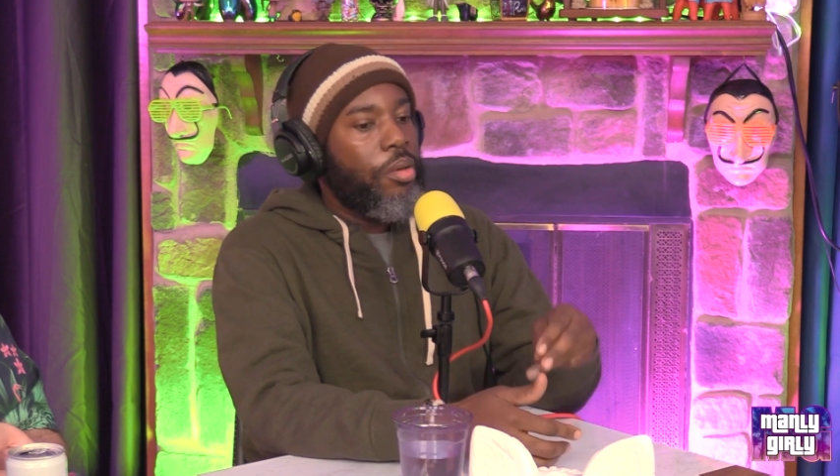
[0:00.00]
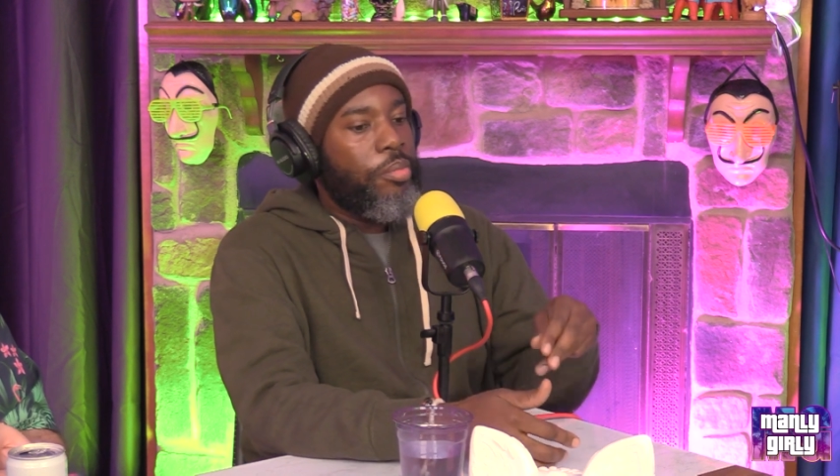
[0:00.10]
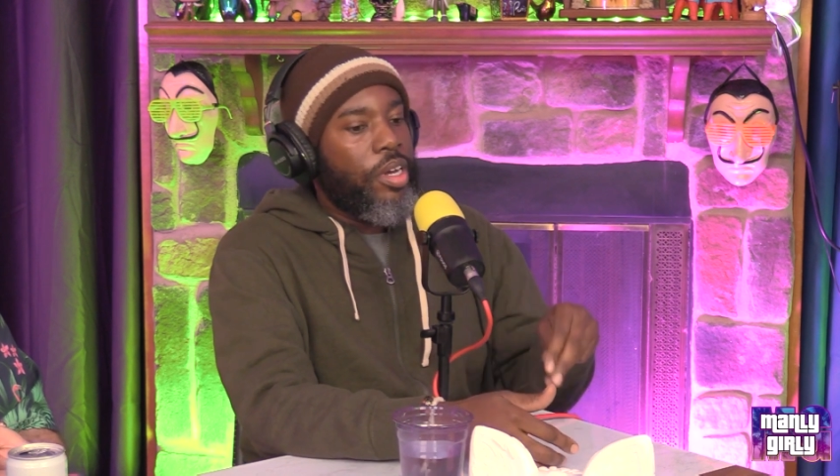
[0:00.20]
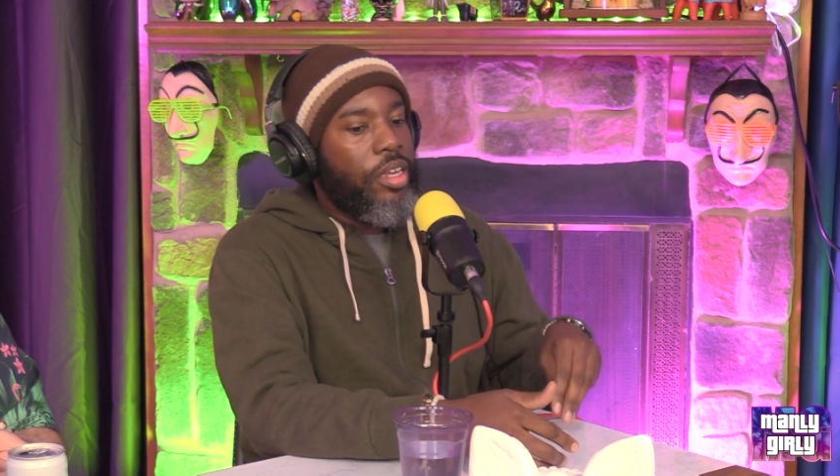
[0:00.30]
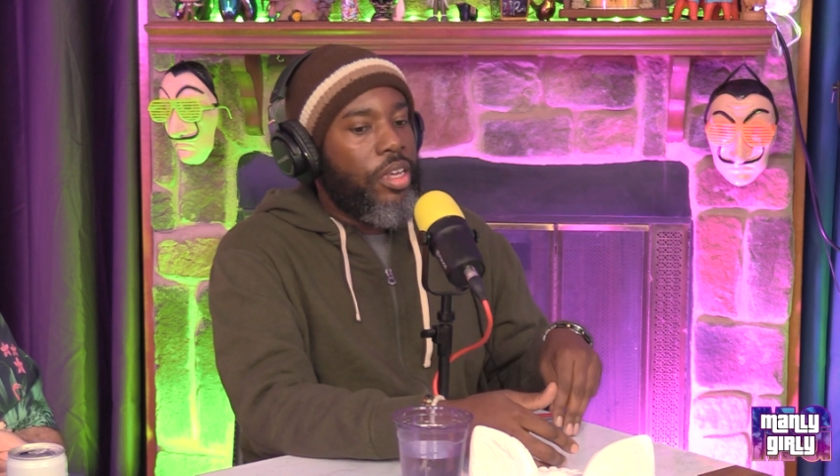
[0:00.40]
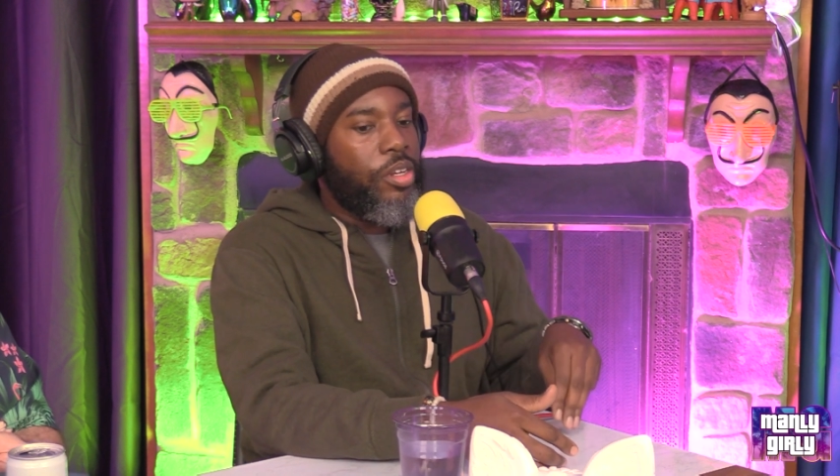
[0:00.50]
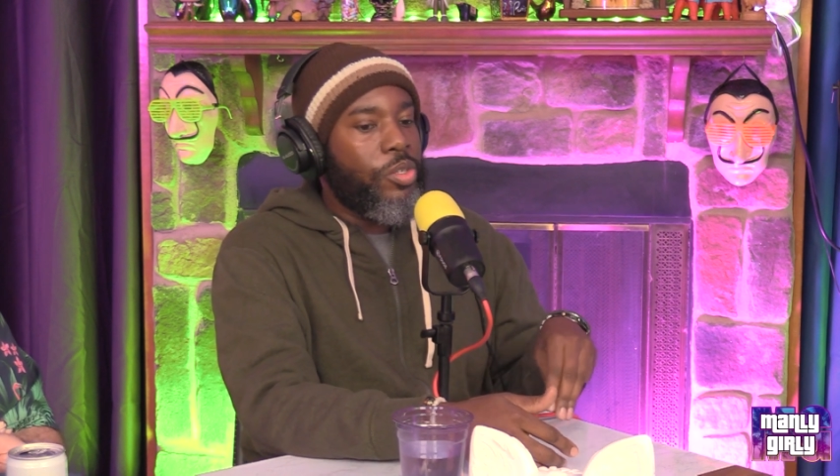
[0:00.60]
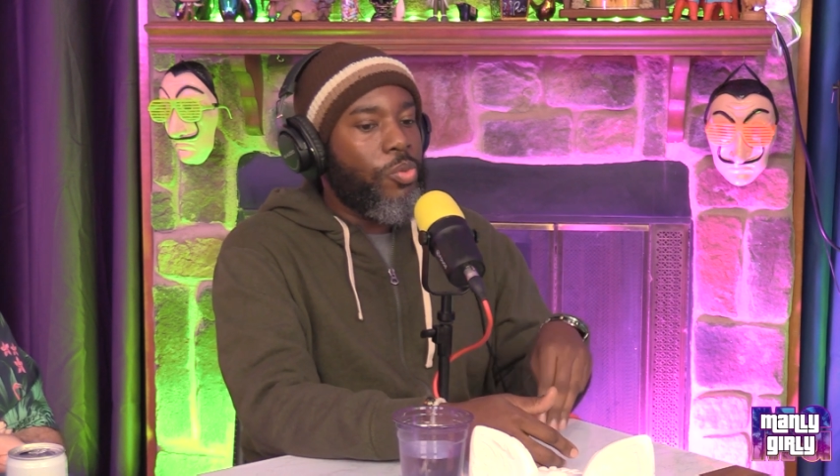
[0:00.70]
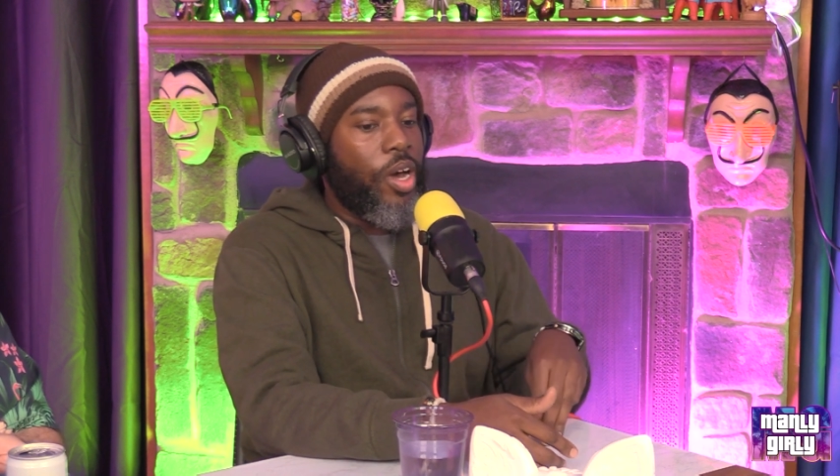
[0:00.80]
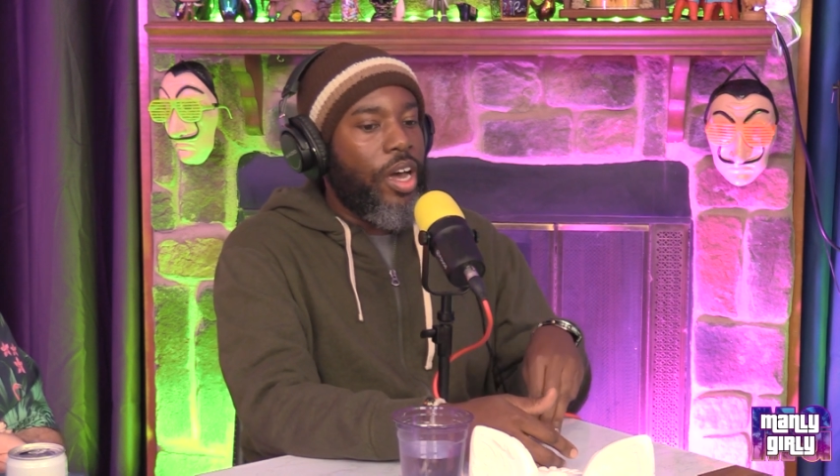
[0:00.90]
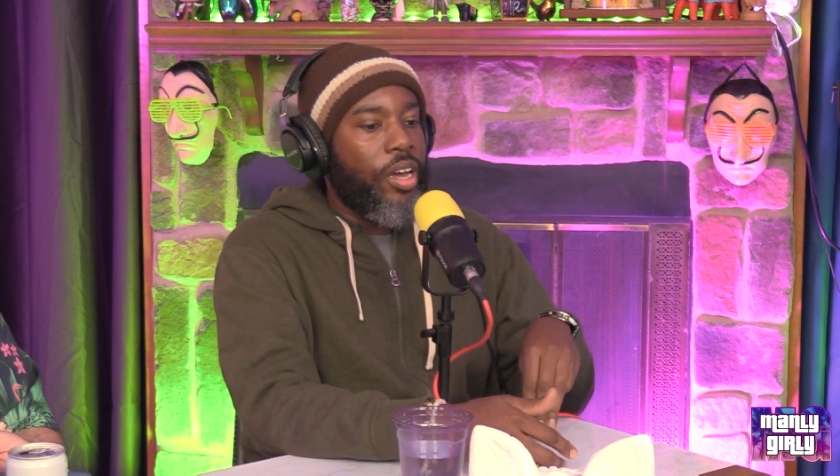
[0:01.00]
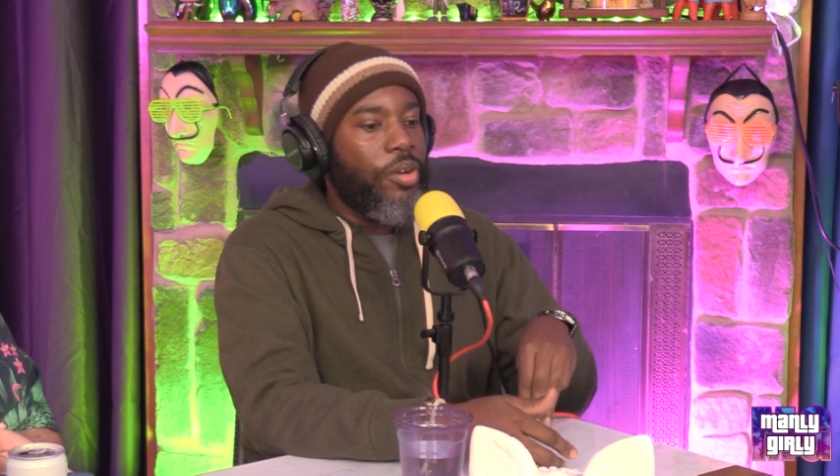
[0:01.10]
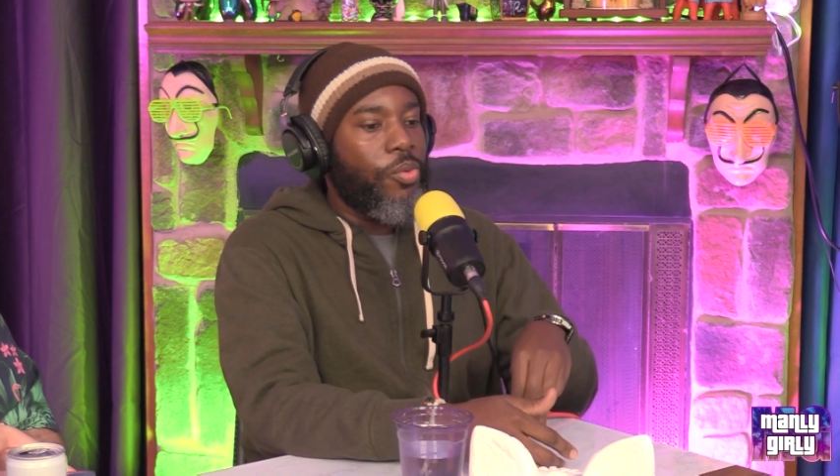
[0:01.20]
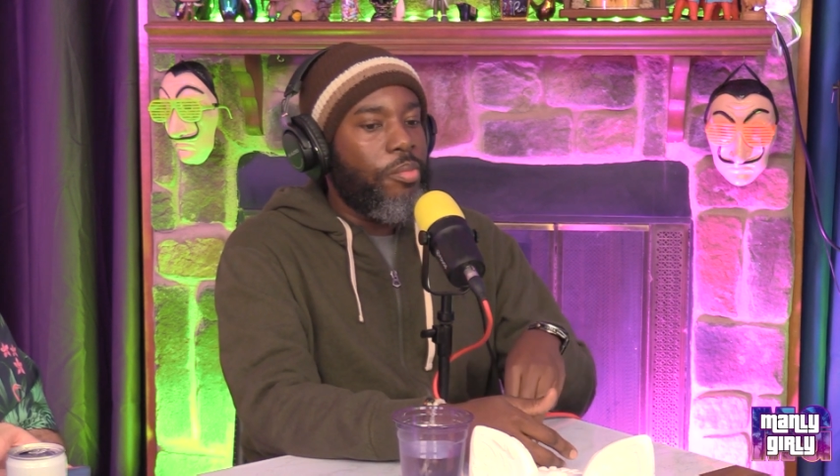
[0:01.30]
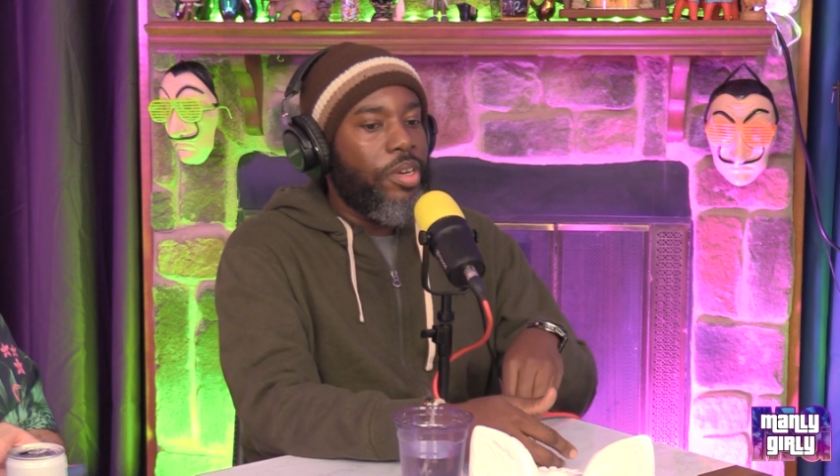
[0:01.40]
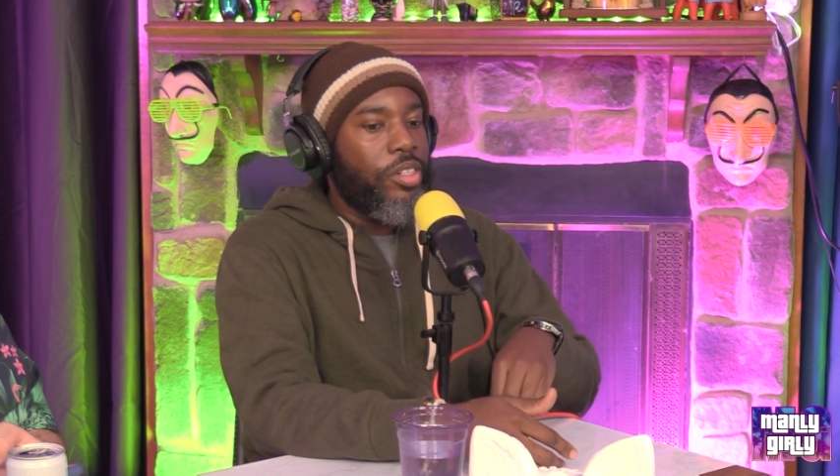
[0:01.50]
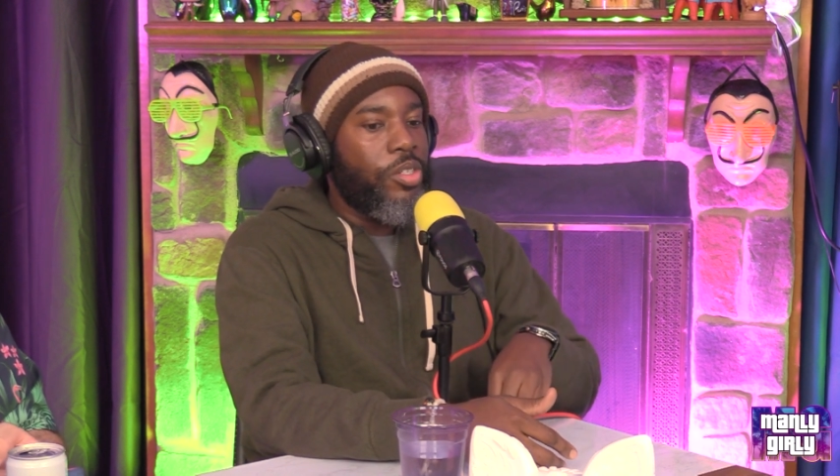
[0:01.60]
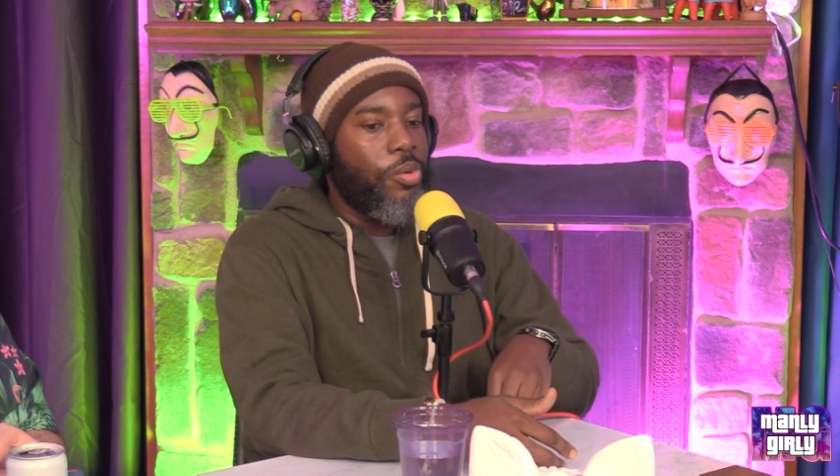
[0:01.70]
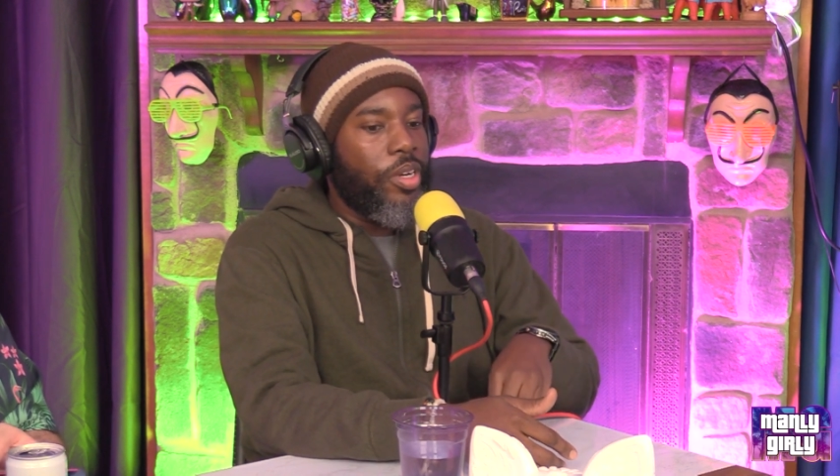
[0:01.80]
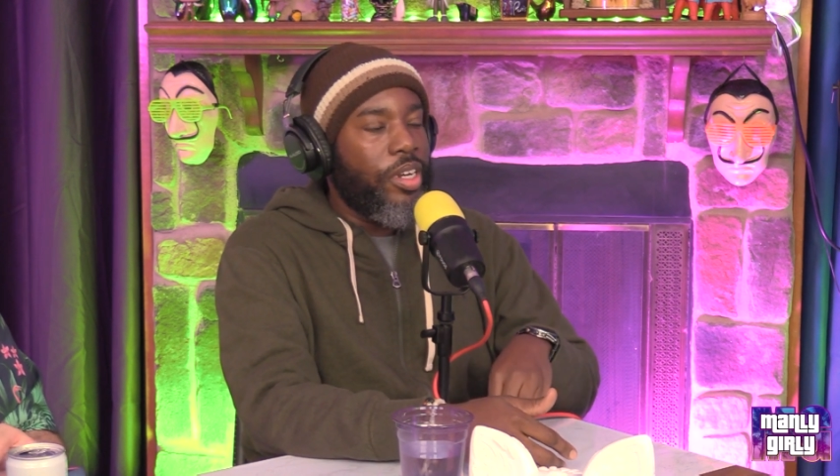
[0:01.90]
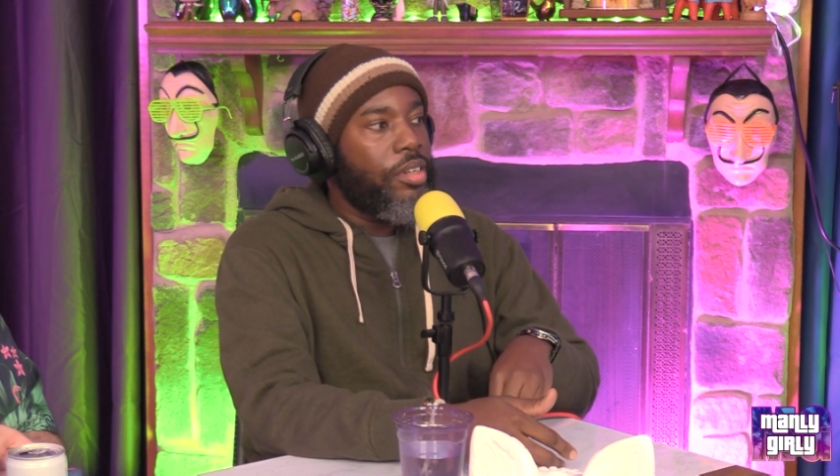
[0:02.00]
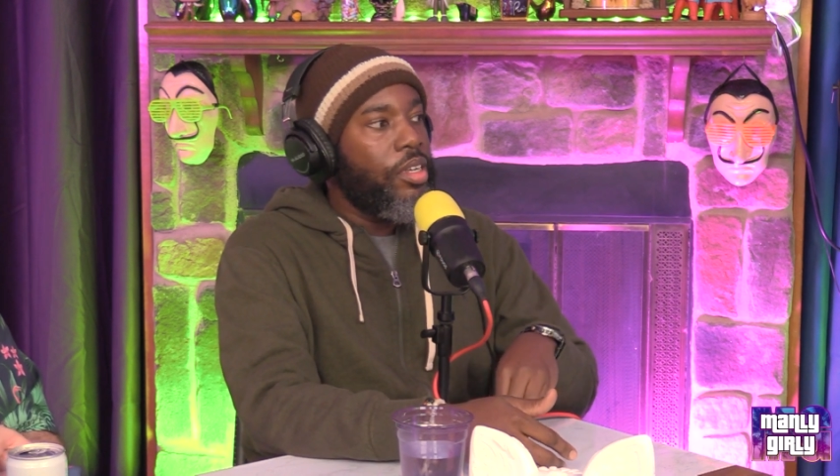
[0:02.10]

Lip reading: But here's why women are doing it.